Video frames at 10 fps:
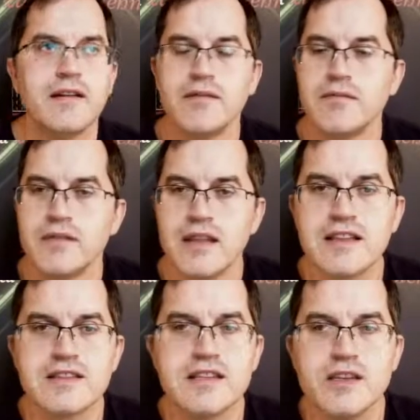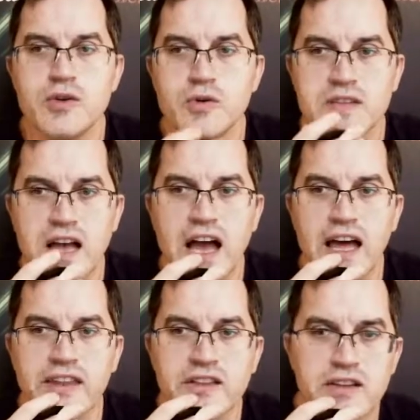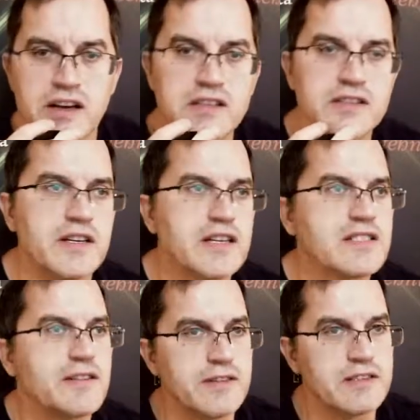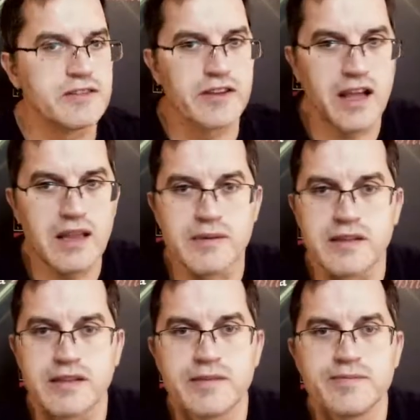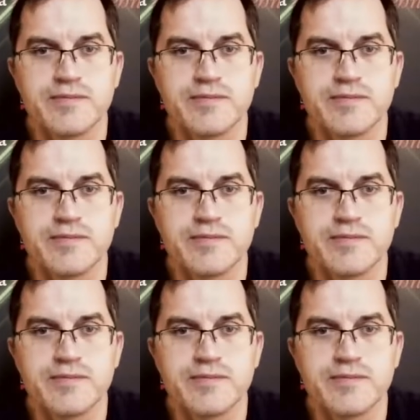Let's use an inductor as a filtering element.